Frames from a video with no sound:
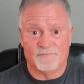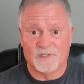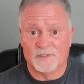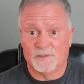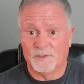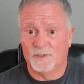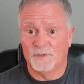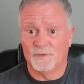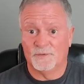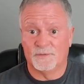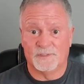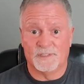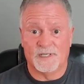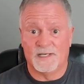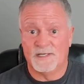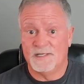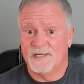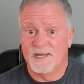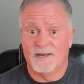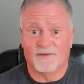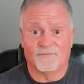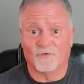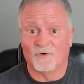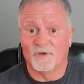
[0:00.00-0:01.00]
gluten and
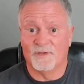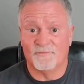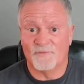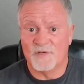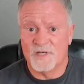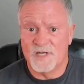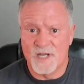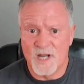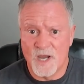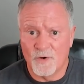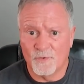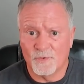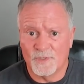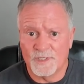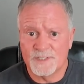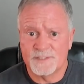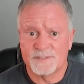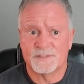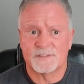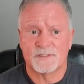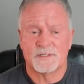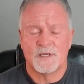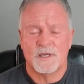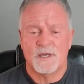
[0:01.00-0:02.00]
never even
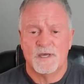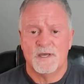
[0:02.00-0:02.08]
notice,